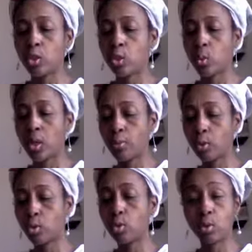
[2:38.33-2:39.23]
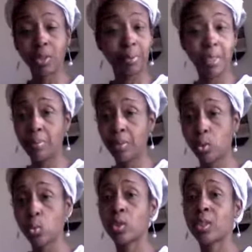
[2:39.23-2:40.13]
So what I'm going to do is I'm keeping
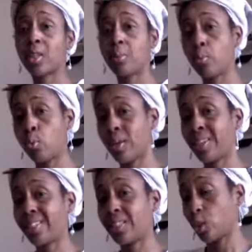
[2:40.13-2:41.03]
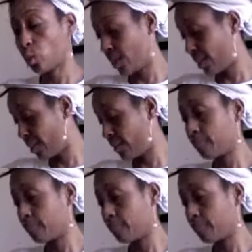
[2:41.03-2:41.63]
this water and I'm pouring it into it.